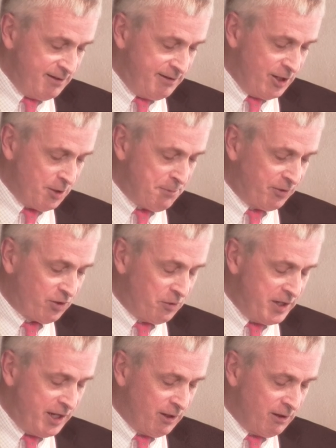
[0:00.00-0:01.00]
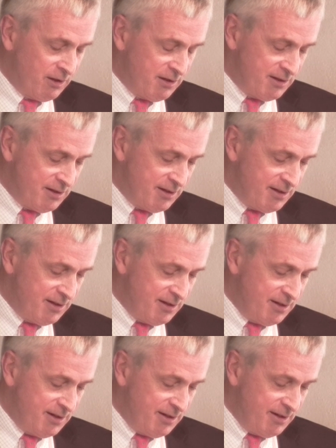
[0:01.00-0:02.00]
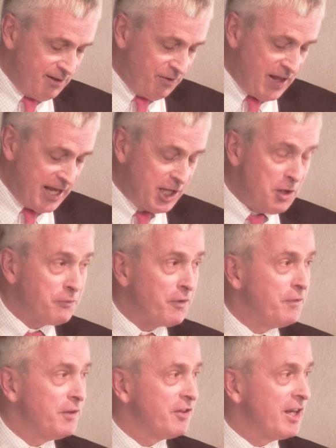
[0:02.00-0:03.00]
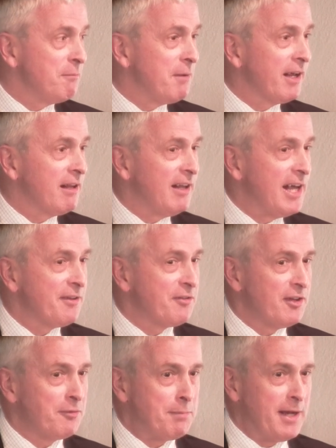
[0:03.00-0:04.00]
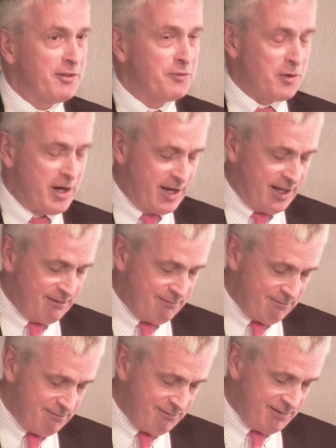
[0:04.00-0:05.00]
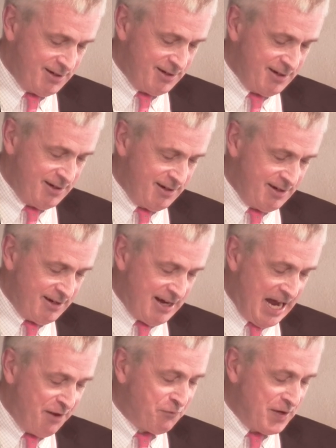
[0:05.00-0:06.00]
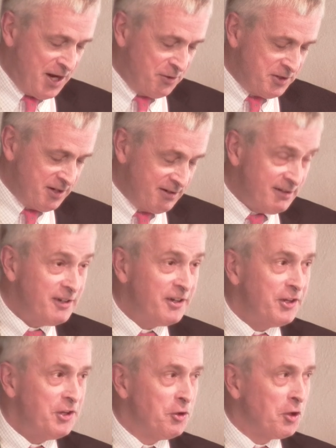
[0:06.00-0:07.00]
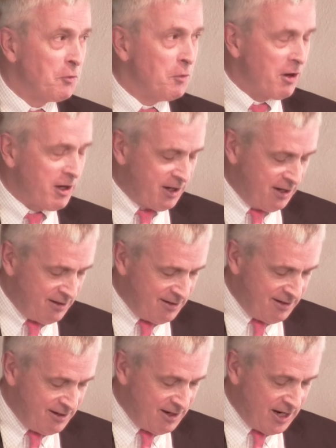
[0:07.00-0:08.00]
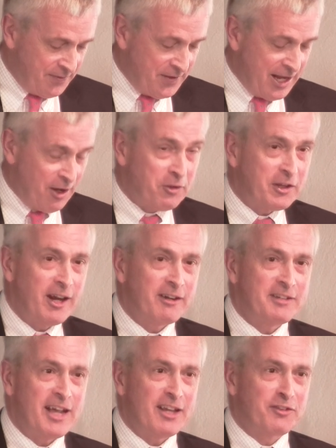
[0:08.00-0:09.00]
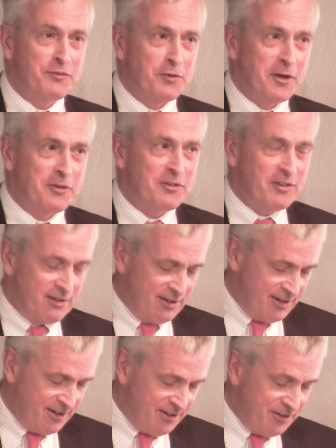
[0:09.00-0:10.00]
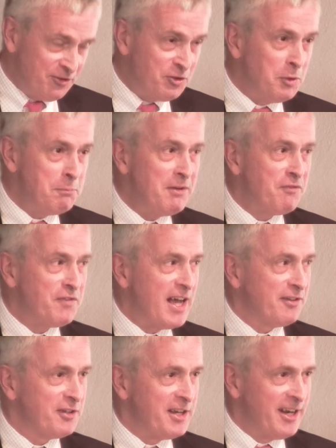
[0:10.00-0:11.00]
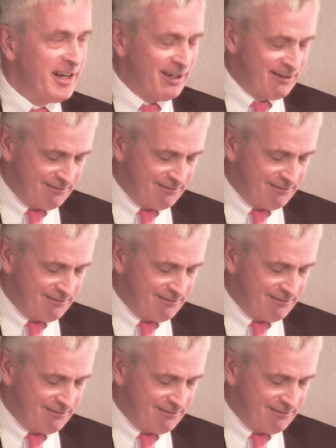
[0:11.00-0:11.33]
Dear Miss O'Neill, Thank you for visiting my class this past Friday. I found your work on the Healthcare Task Force to be fascinating.